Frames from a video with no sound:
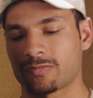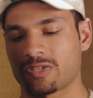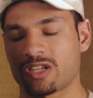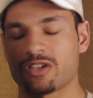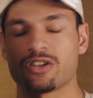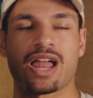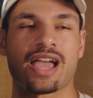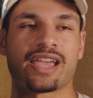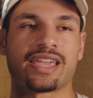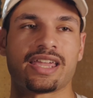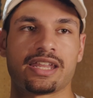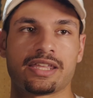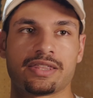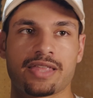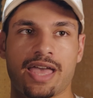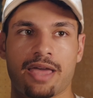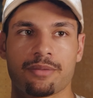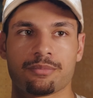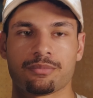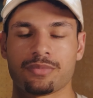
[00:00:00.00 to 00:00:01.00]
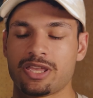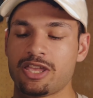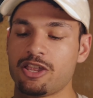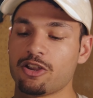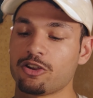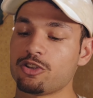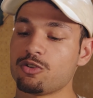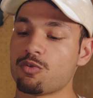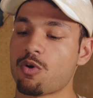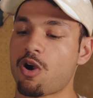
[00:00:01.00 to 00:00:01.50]
you're not getting that.
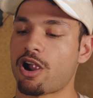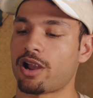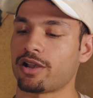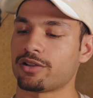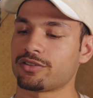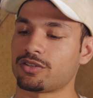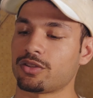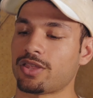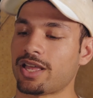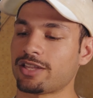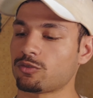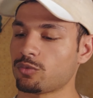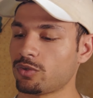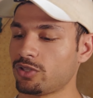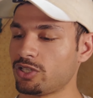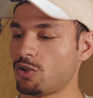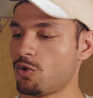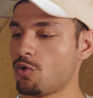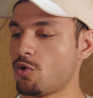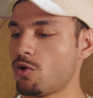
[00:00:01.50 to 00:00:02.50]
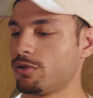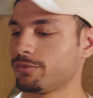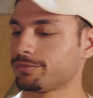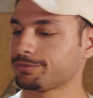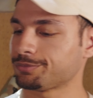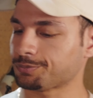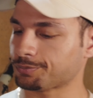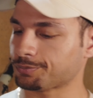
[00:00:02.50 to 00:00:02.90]
Here you are. So that's really cool.